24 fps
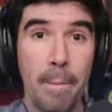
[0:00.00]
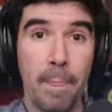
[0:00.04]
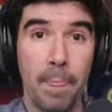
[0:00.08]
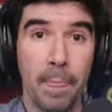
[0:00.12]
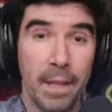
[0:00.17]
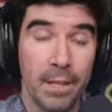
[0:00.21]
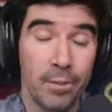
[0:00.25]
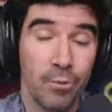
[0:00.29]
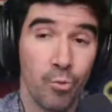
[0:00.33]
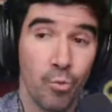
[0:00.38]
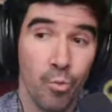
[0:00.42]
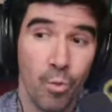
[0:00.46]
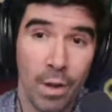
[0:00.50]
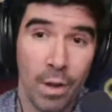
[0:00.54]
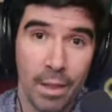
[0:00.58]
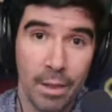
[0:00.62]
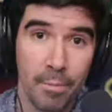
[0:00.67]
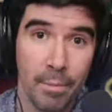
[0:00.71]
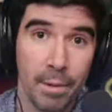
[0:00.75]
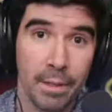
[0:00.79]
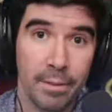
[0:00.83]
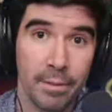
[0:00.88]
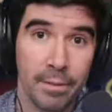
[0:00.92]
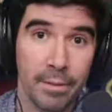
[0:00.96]
that's
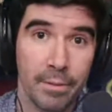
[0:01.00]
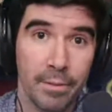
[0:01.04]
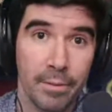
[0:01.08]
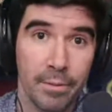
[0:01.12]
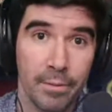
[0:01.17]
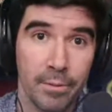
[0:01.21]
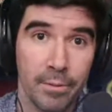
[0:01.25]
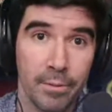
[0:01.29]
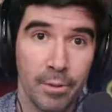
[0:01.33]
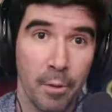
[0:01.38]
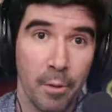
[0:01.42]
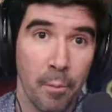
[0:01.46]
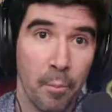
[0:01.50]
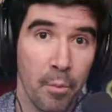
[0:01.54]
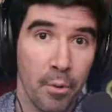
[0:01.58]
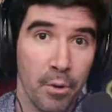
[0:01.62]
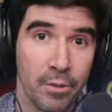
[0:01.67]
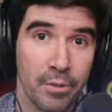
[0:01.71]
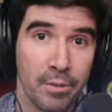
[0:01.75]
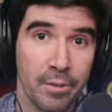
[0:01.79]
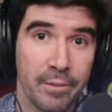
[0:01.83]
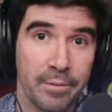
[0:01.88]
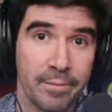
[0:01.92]
relevant to the person.